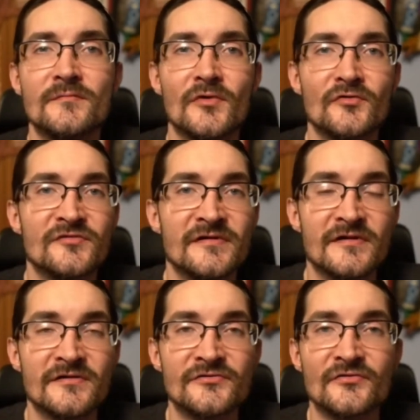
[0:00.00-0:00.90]
posting
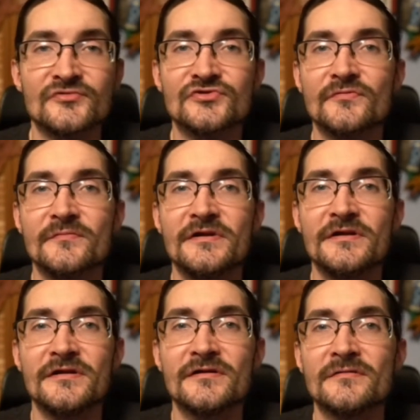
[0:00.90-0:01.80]
on social
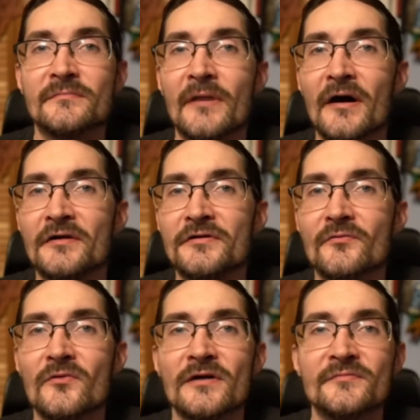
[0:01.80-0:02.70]
media, on your
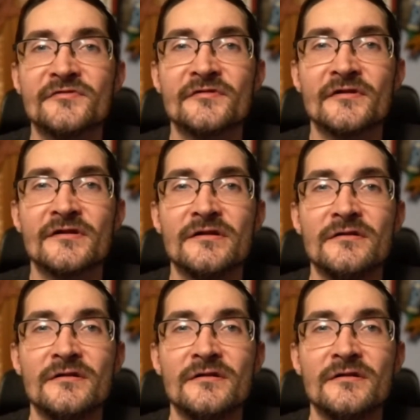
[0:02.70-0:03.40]
website,